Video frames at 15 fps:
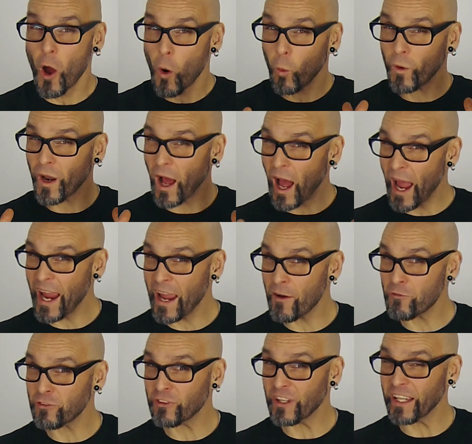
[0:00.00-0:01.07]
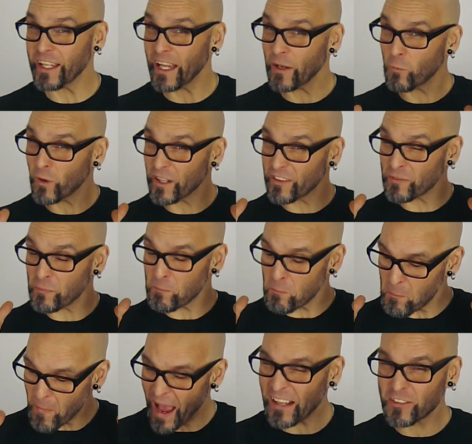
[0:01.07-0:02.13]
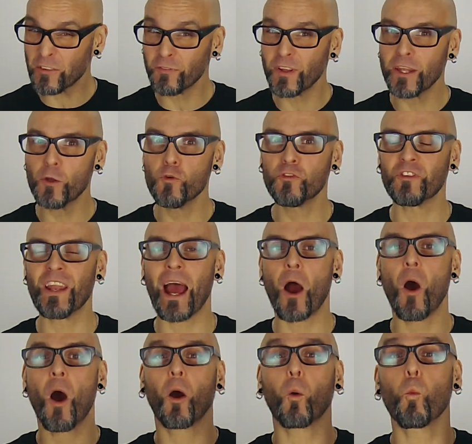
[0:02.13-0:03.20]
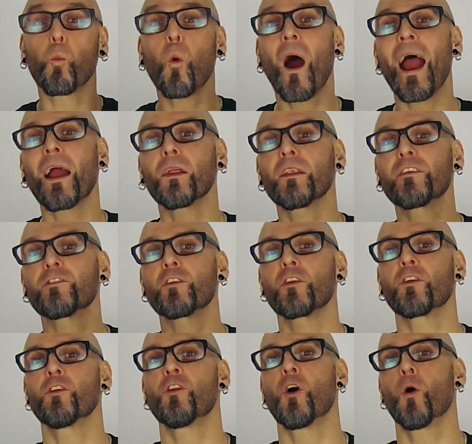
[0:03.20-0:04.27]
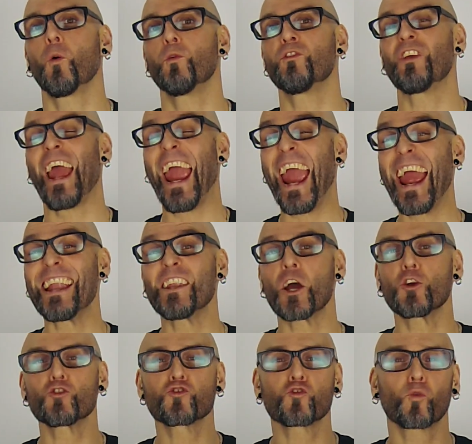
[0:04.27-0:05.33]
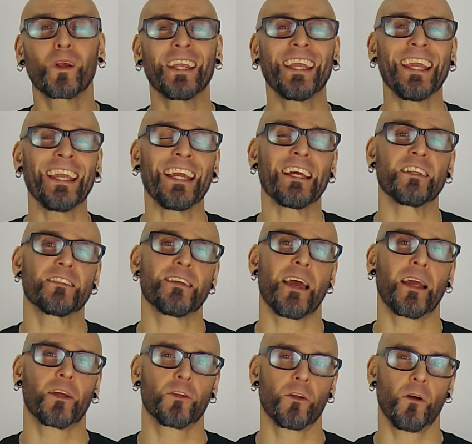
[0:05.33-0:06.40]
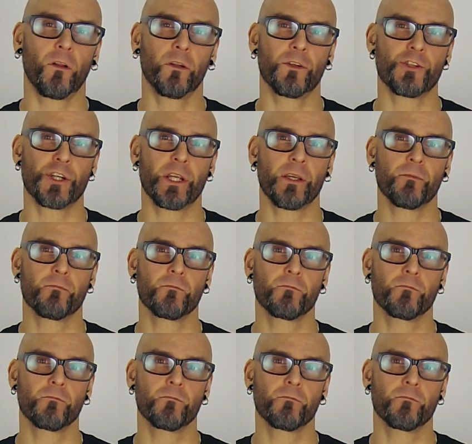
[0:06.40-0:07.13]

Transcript: What I have seen and what is massively used now are wireless nodes and shrinking technology.